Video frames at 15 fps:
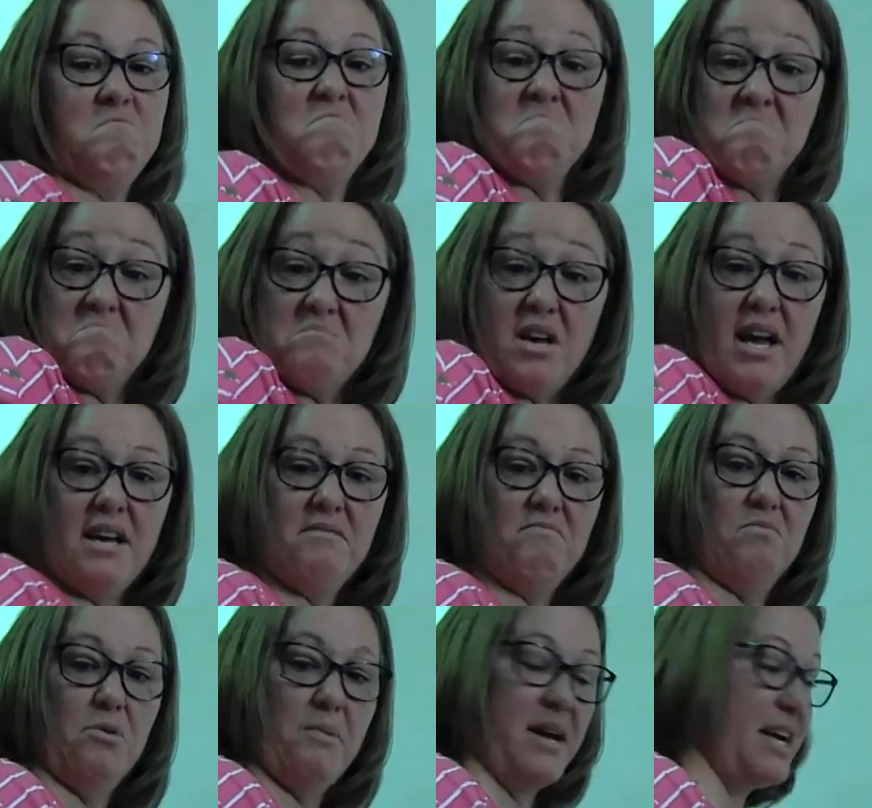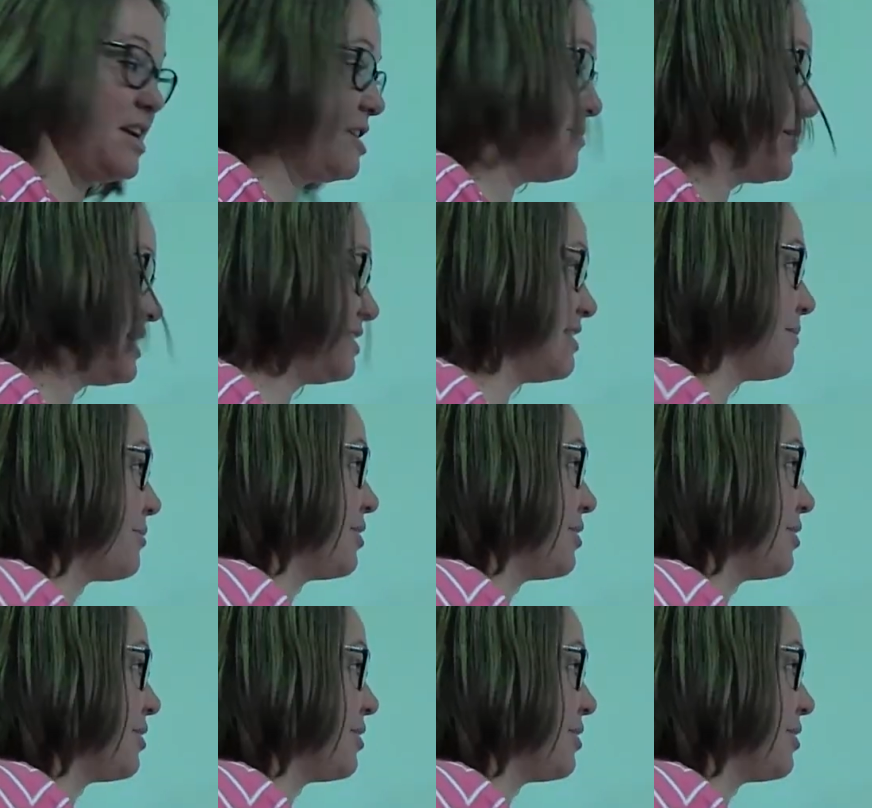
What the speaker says: Okay, we'll make it a mixed number.